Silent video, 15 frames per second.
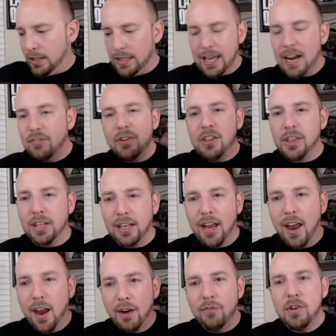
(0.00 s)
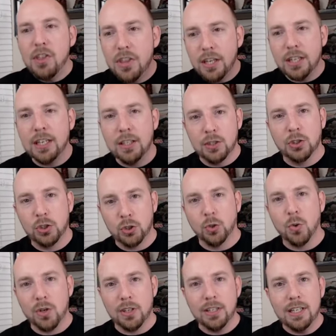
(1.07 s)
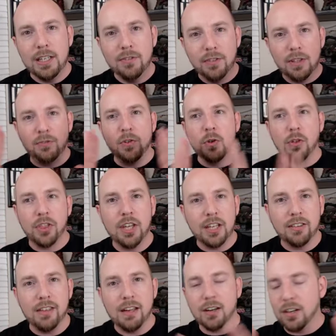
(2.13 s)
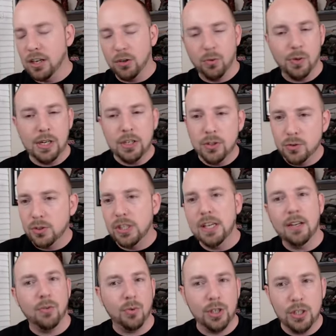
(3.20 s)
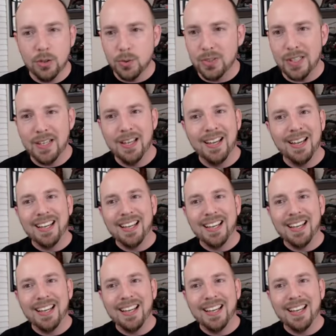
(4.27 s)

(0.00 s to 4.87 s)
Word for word: everything everything in a store even if you think they're going to reuse it and reuse it